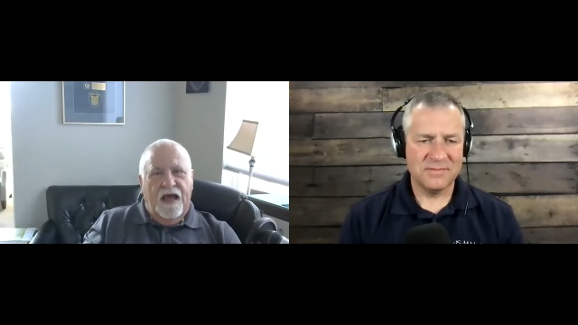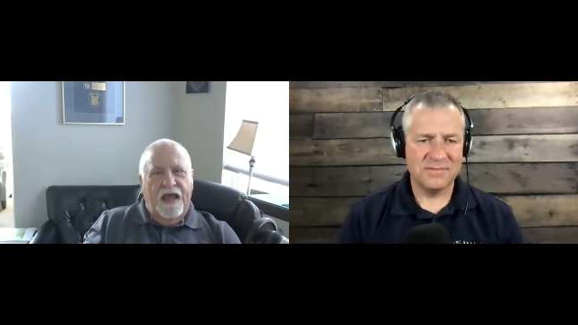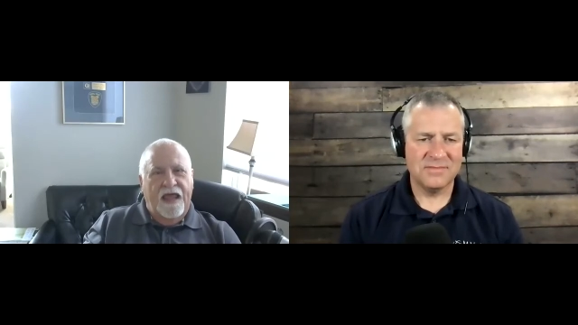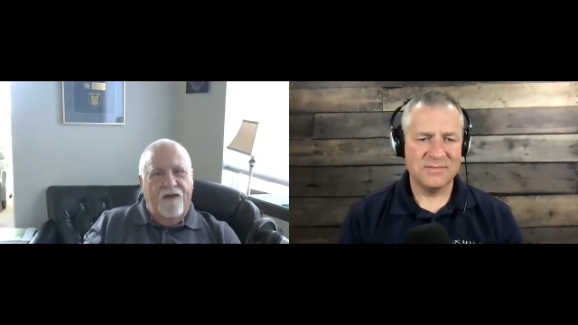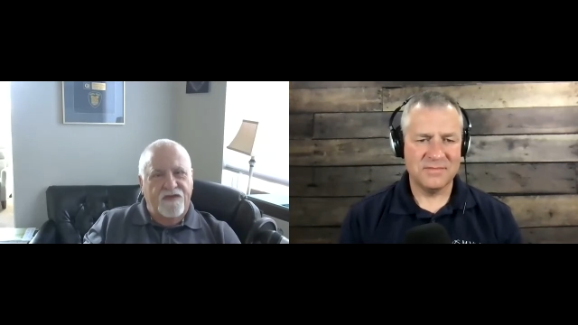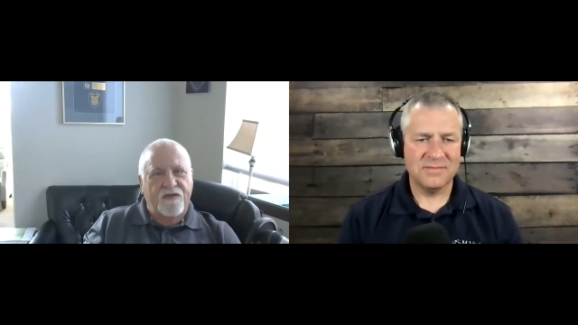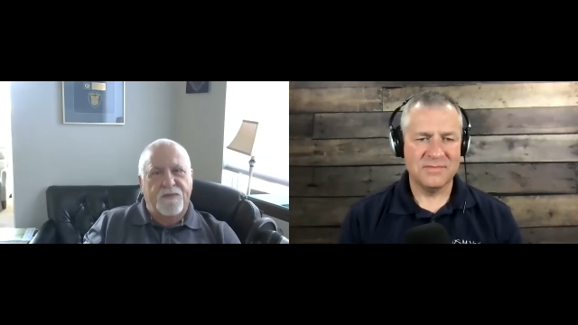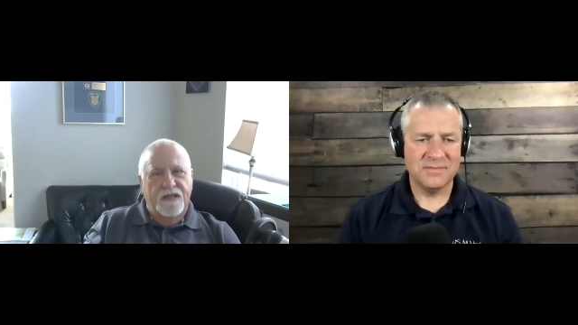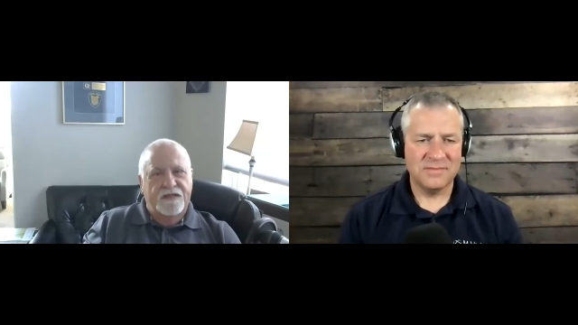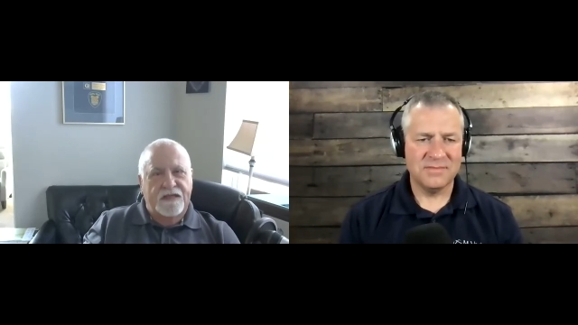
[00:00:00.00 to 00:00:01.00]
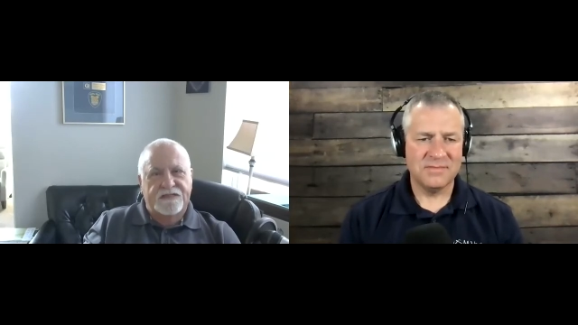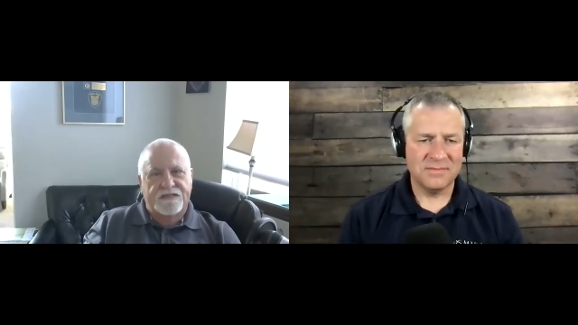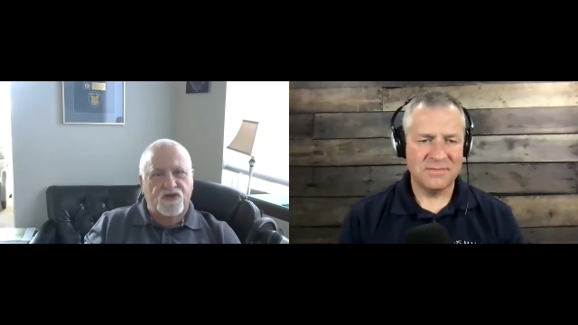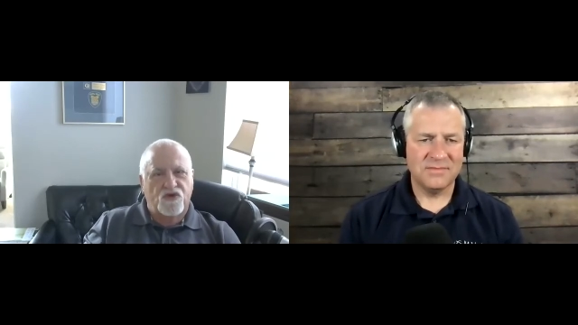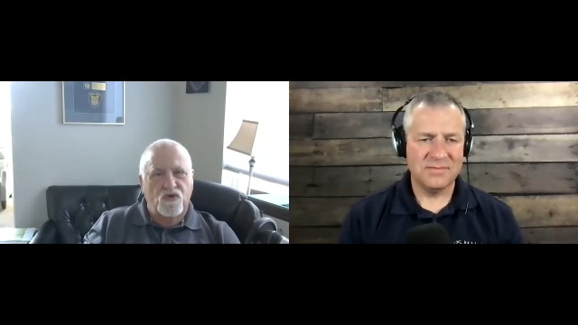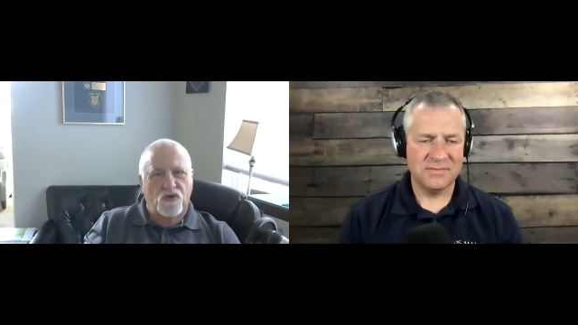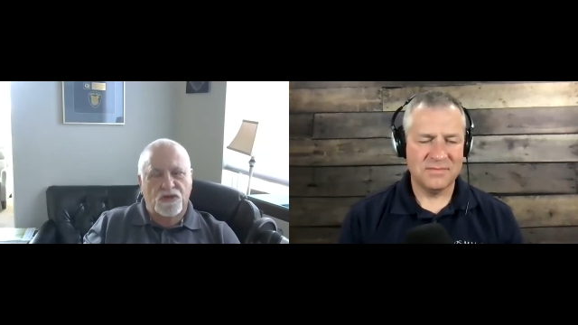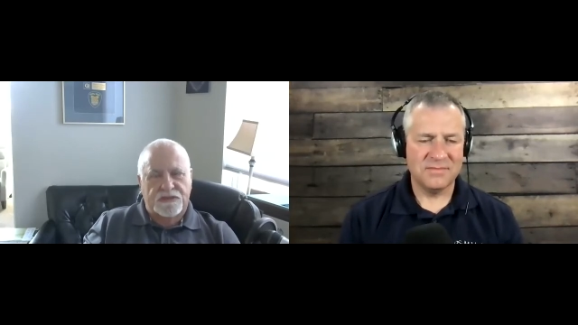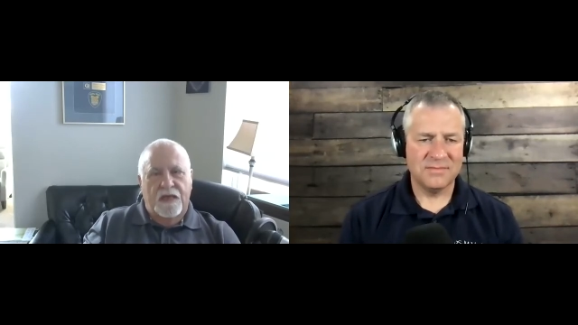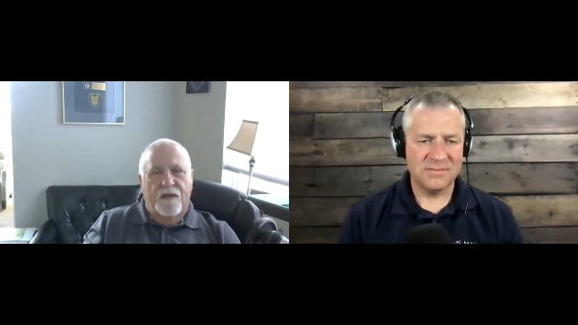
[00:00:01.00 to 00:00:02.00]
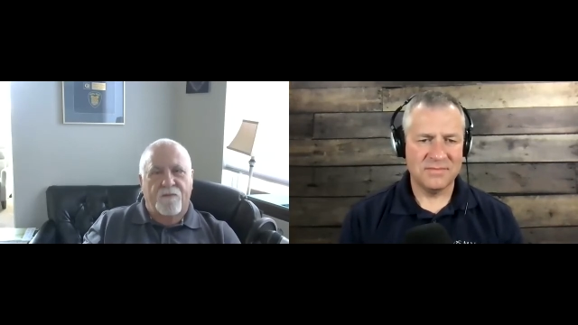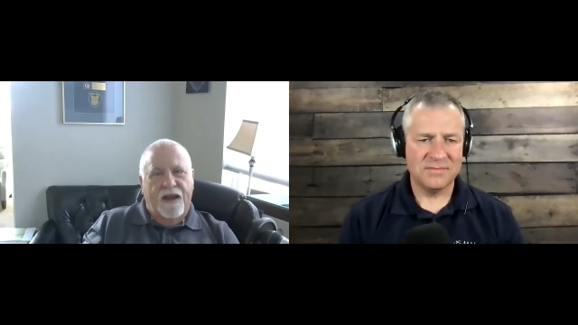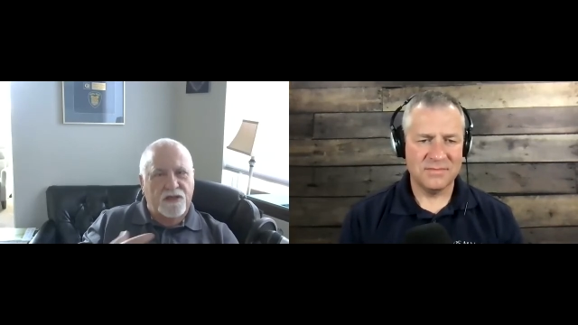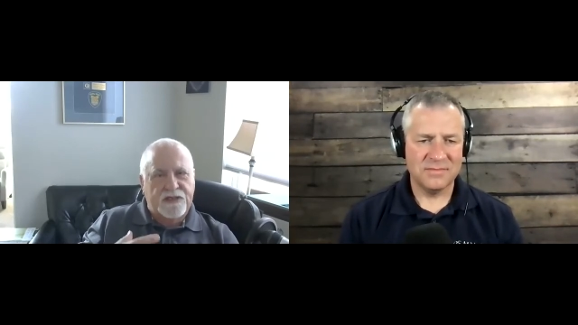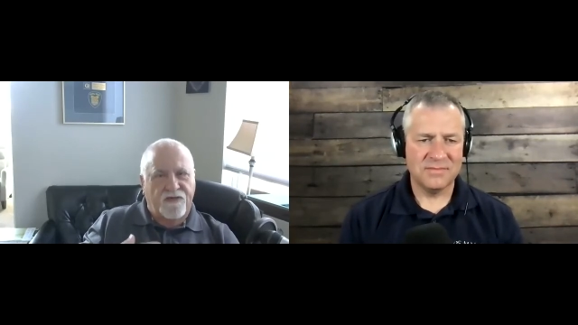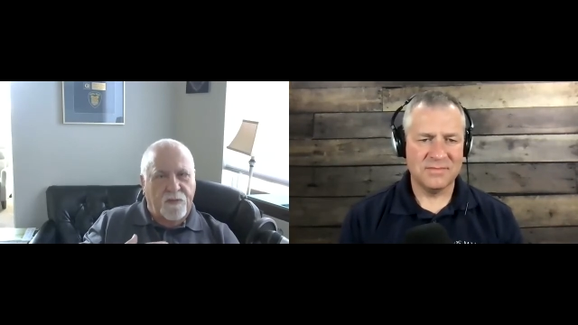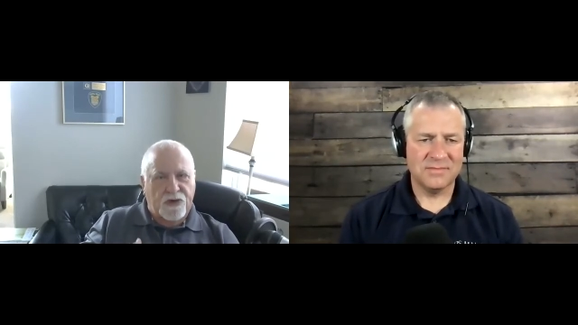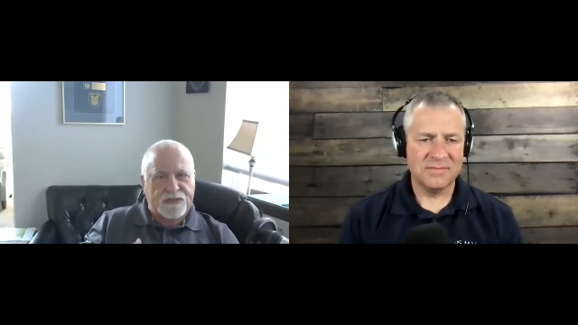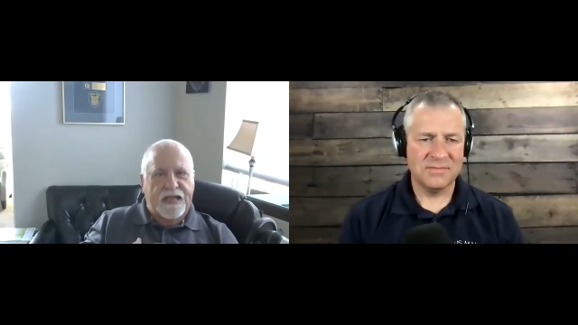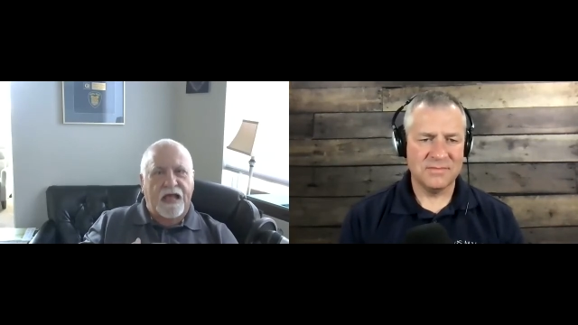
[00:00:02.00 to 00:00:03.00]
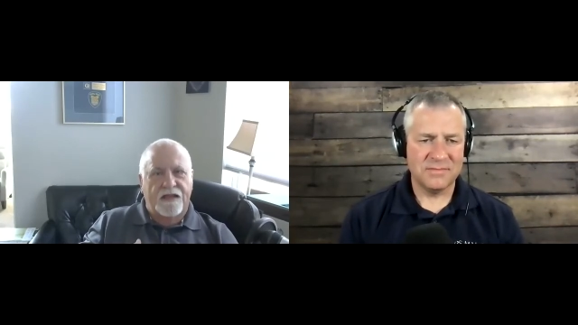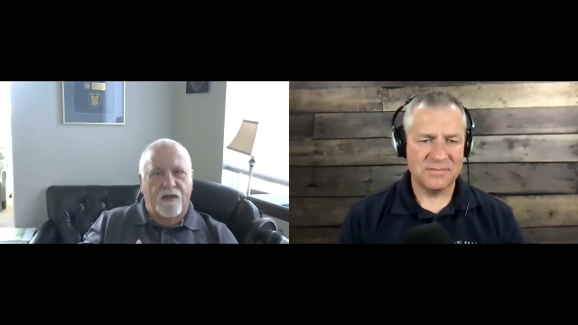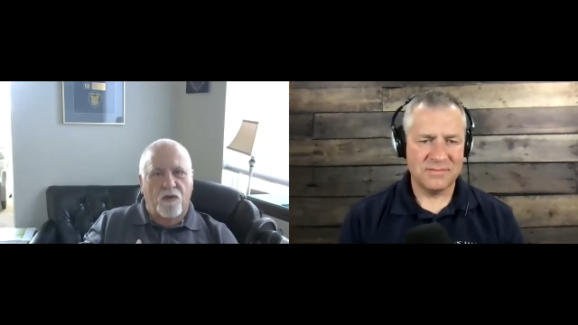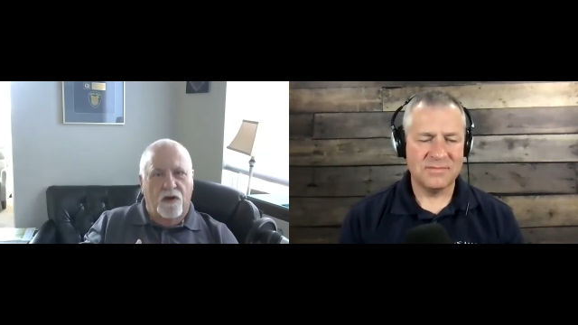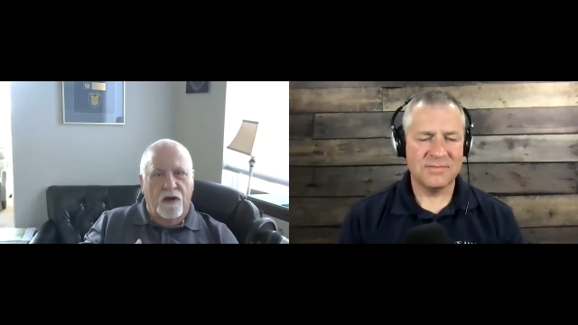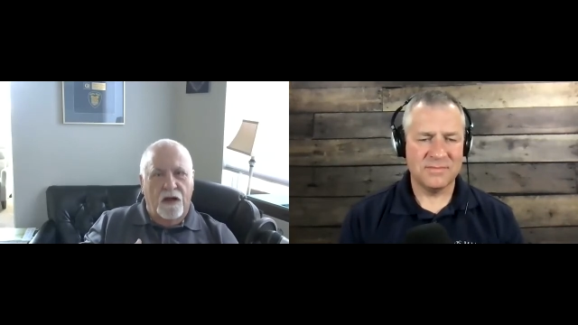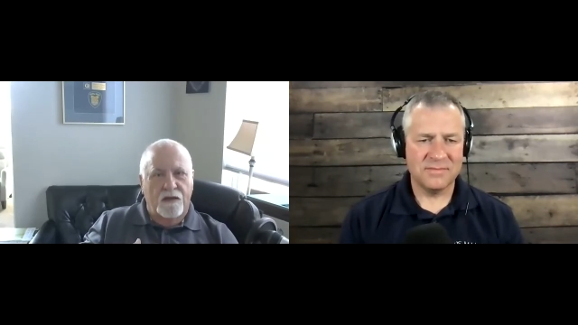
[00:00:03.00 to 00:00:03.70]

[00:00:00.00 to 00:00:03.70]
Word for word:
Speaker 1: I have the abilities, the tools, but I also have the personality where,